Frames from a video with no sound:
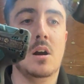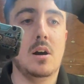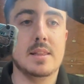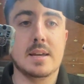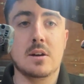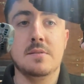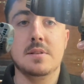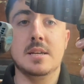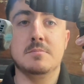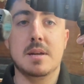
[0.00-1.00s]
I then go for
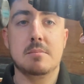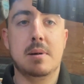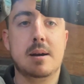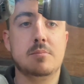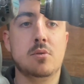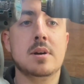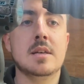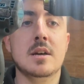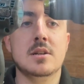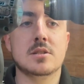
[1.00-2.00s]
this big bad boy.
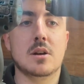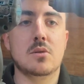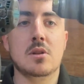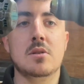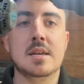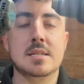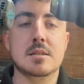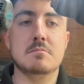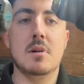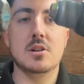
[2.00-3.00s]
So although this
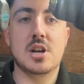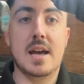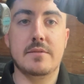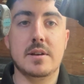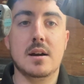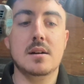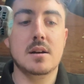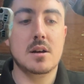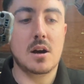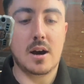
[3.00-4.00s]
is much heavier,
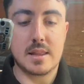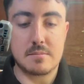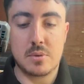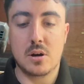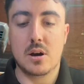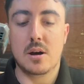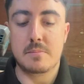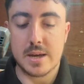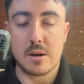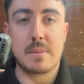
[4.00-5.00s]
I then put a
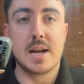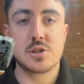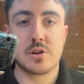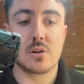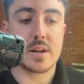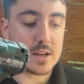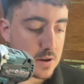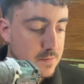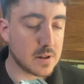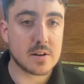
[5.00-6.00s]
bigger battery on it,
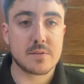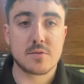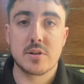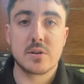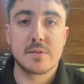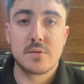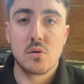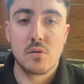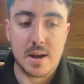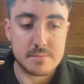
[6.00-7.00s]
going for like a 3 or
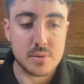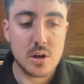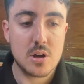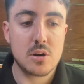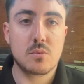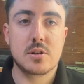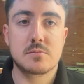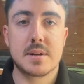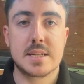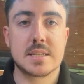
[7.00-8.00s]
4 amp, which
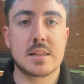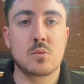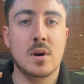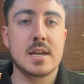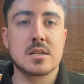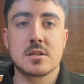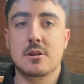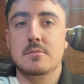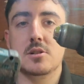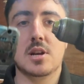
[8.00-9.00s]
means that the weight is
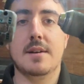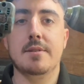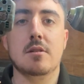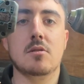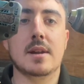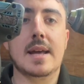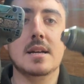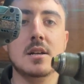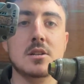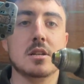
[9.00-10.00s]
so much heavier on it.
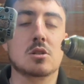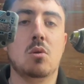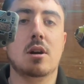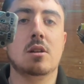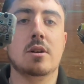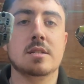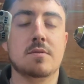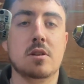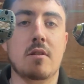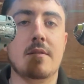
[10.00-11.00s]
So it's quite nice
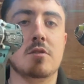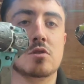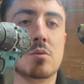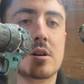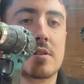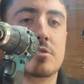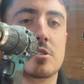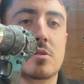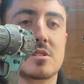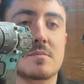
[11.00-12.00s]
for your average work of just
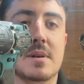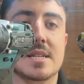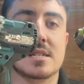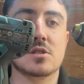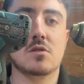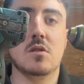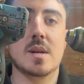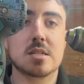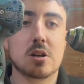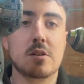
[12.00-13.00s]
doing some basic
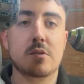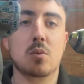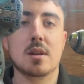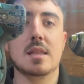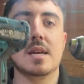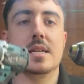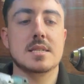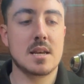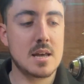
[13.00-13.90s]
screwing to go for one of these.